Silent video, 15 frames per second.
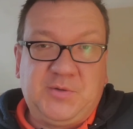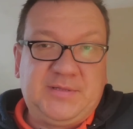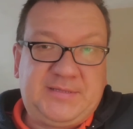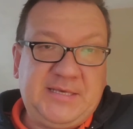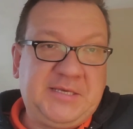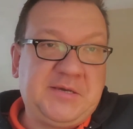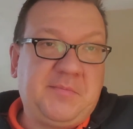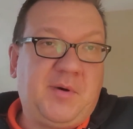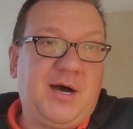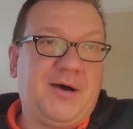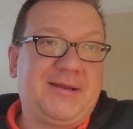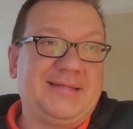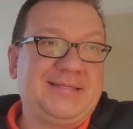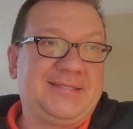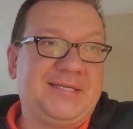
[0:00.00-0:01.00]
think
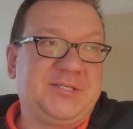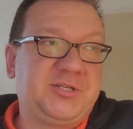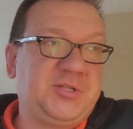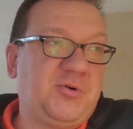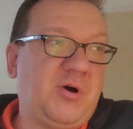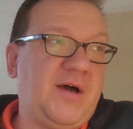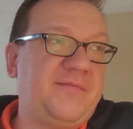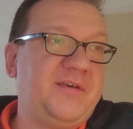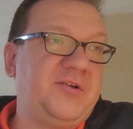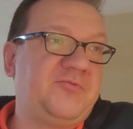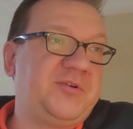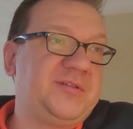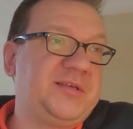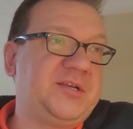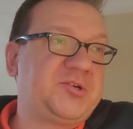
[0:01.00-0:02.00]
about and says, are they
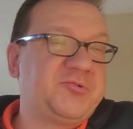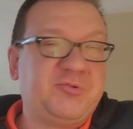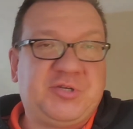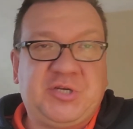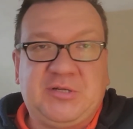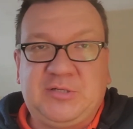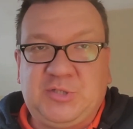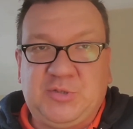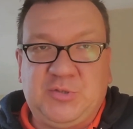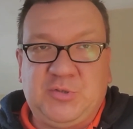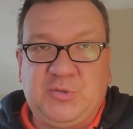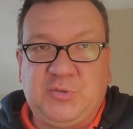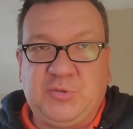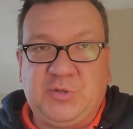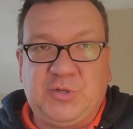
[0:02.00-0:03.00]
really crucial
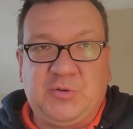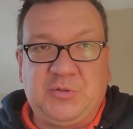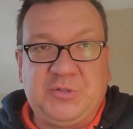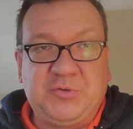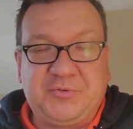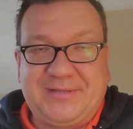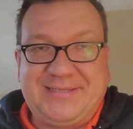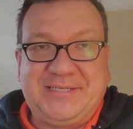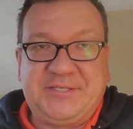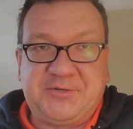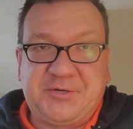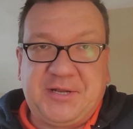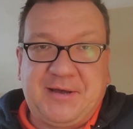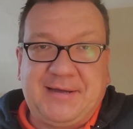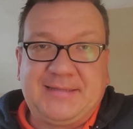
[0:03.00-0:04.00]
to release
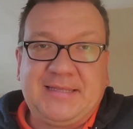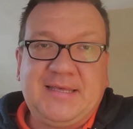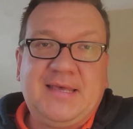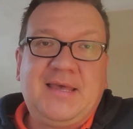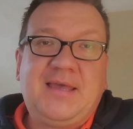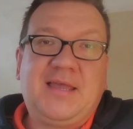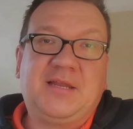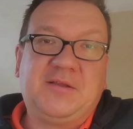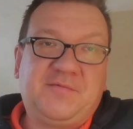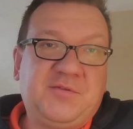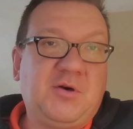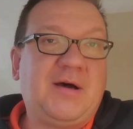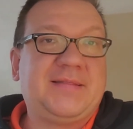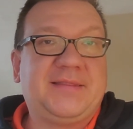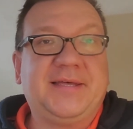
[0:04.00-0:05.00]
or not? And if
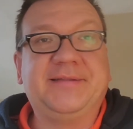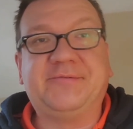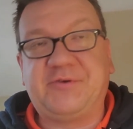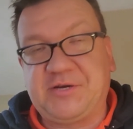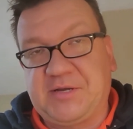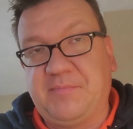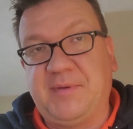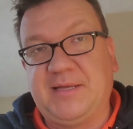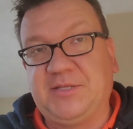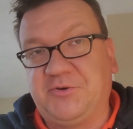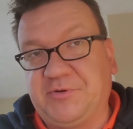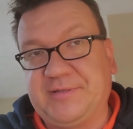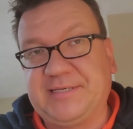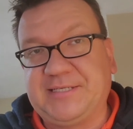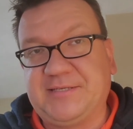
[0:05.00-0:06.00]
not, then recommend the
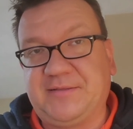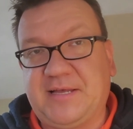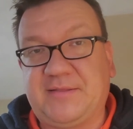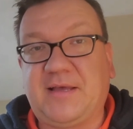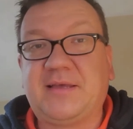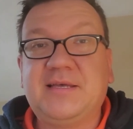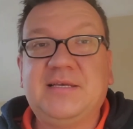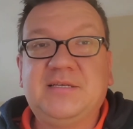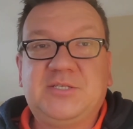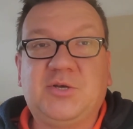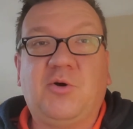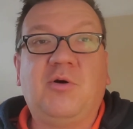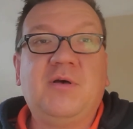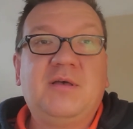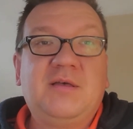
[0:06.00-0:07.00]
release in that.
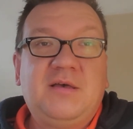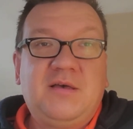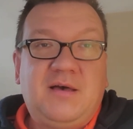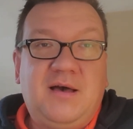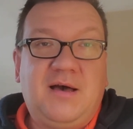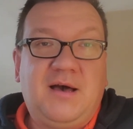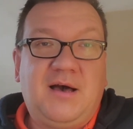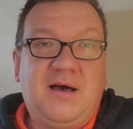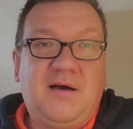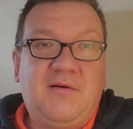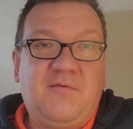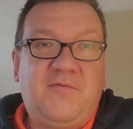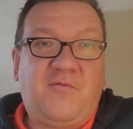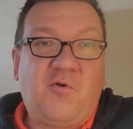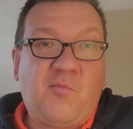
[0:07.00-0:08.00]
So
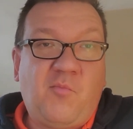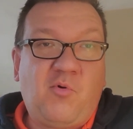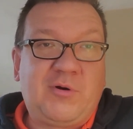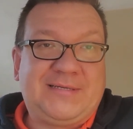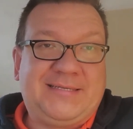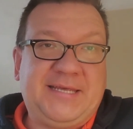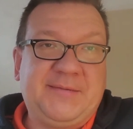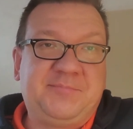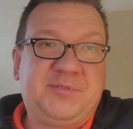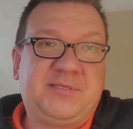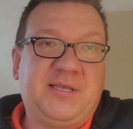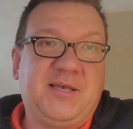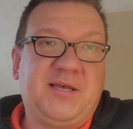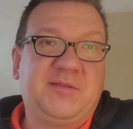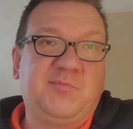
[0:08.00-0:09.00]
for more
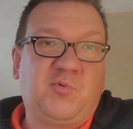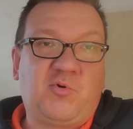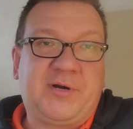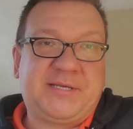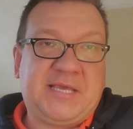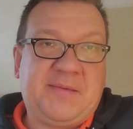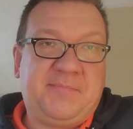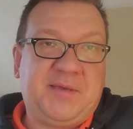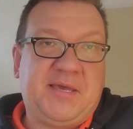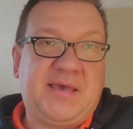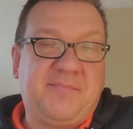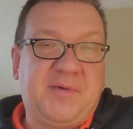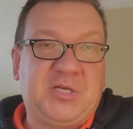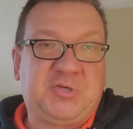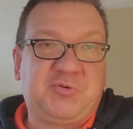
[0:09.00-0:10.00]
tips and more
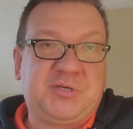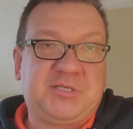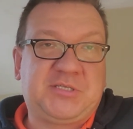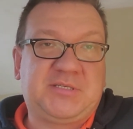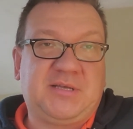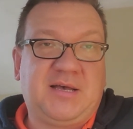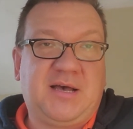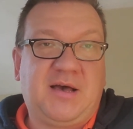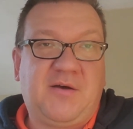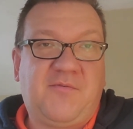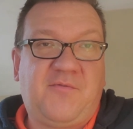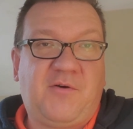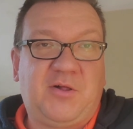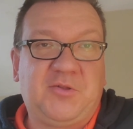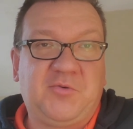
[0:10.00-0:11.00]
KPI metrics,
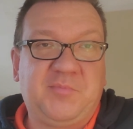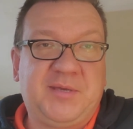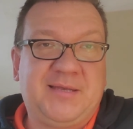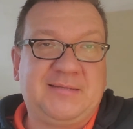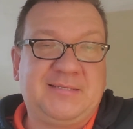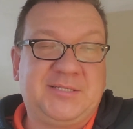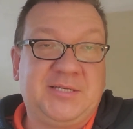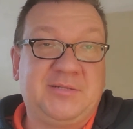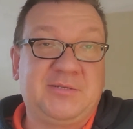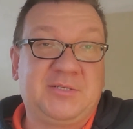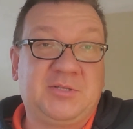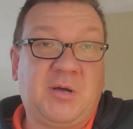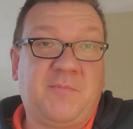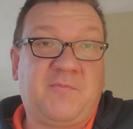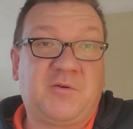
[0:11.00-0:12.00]
follow me in Single
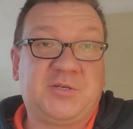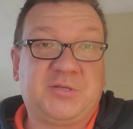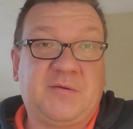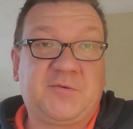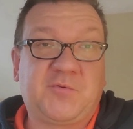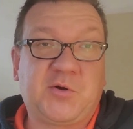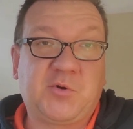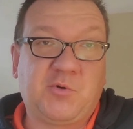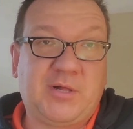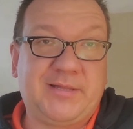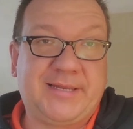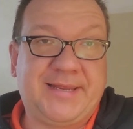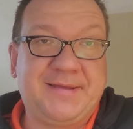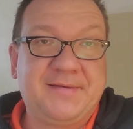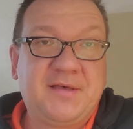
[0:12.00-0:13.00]
Stop for Software
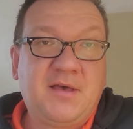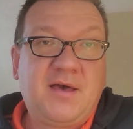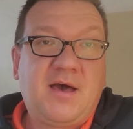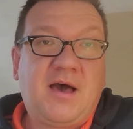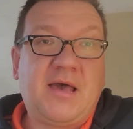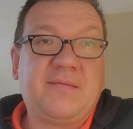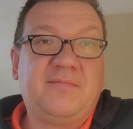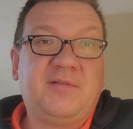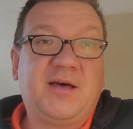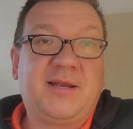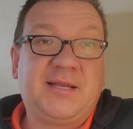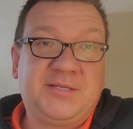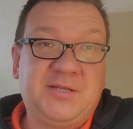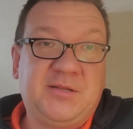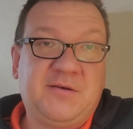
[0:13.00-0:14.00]
Quality. I'm
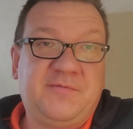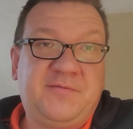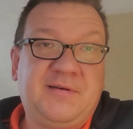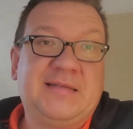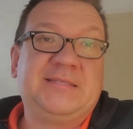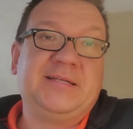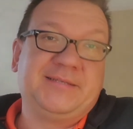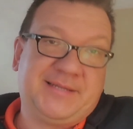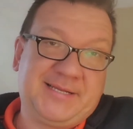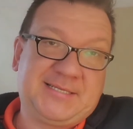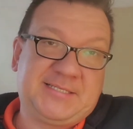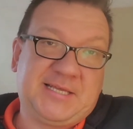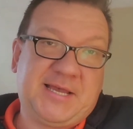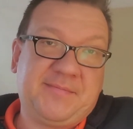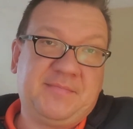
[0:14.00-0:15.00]
Vlad Antonov. Until the
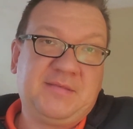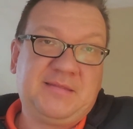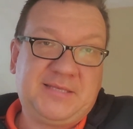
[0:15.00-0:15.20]
next time.